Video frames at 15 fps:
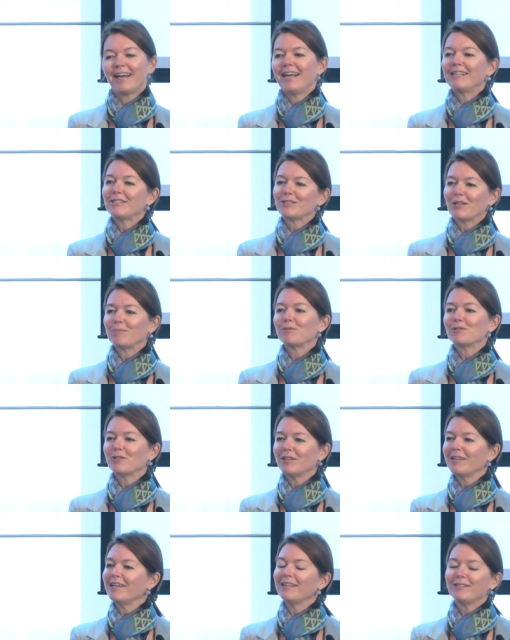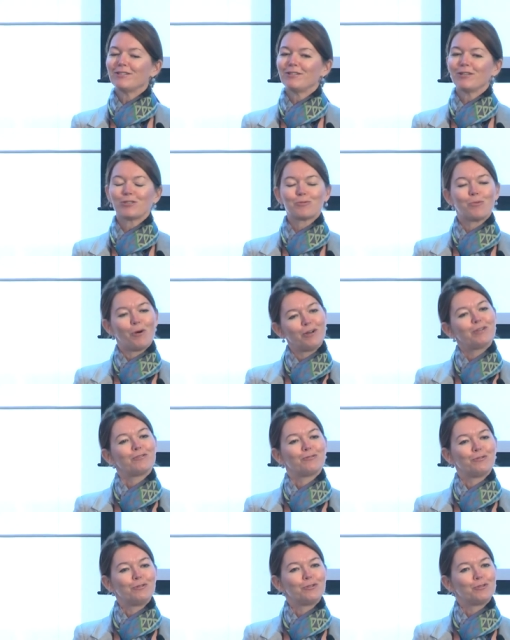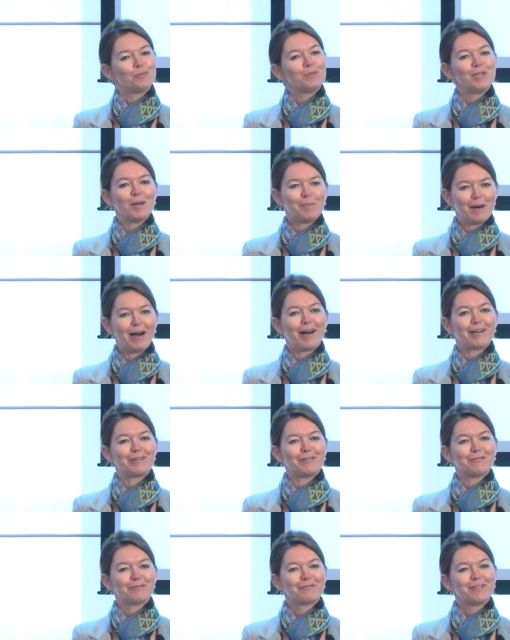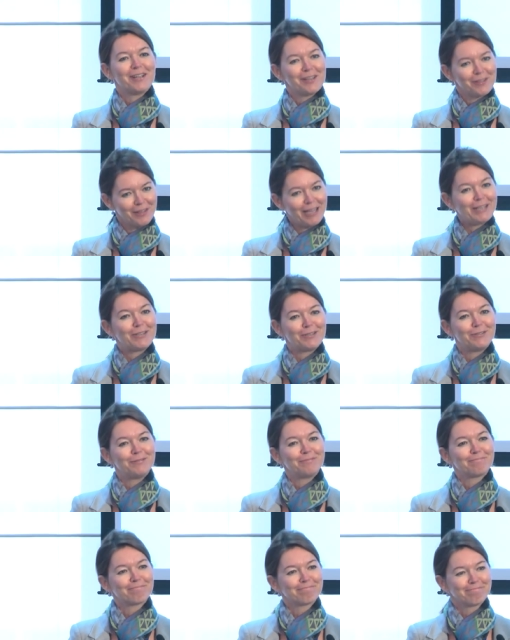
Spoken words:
and something it's just wonderful to be a part of. Thank you.